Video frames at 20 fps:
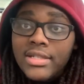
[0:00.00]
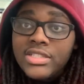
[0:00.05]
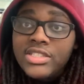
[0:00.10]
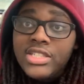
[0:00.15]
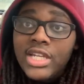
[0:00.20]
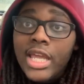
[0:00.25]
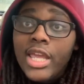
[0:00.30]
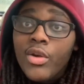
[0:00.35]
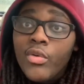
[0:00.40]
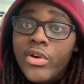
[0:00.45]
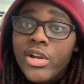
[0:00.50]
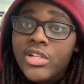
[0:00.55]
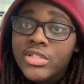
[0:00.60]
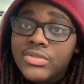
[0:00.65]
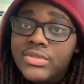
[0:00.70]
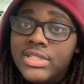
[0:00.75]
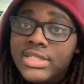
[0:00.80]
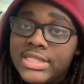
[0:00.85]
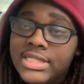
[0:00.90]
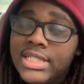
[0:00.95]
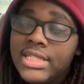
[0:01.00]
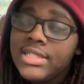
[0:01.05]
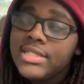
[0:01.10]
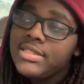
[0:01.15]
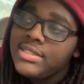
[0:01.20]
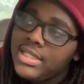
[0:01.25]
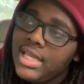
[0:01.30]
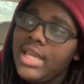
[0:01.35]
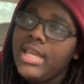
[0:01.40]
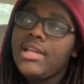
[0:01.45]
January
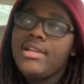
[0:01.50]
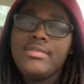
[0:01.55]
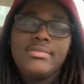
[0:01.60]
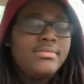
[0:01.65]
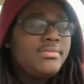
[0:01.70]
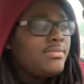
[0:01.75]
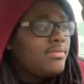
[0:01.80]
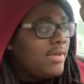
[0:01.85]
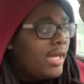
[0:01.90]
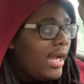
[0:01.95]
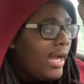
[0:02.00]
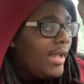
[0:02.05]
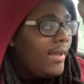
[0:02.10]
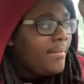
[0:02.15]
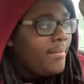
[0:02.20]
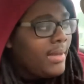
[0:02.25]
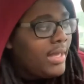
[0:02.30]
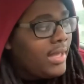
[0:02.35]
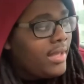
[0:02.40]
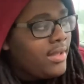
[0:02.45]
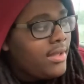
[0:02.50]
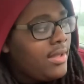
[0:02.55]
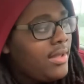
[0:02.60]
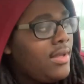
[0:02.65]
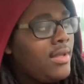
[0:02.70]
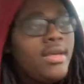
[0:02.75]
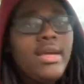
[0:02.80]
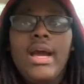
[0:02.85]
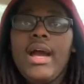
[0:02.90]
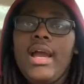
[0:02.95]
26th. Damn. All right, bet.
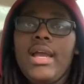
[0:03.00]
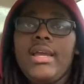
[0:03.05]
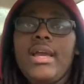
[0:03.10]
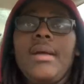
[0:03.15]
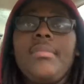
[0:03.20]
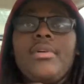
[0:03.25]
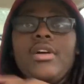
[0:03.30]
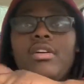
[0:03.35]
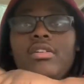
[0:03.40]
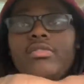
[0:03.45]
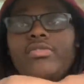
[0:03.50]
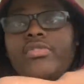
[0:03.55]
All right, I'm going